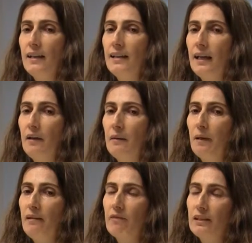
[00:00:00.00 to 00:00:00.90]
The
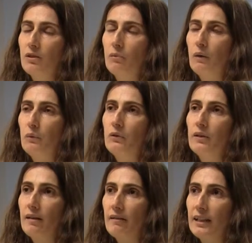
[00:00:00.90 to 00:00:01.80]
main reason why we
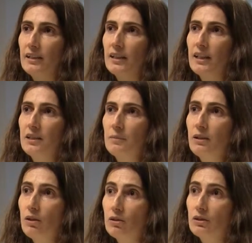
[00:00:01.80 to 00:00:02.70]
couldn't reach is
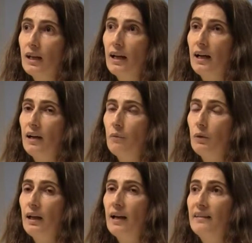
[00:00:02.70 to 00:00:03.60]
because
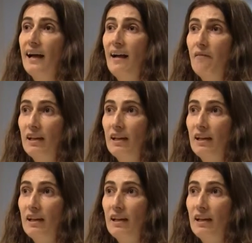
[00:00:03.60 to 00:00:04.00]
we had an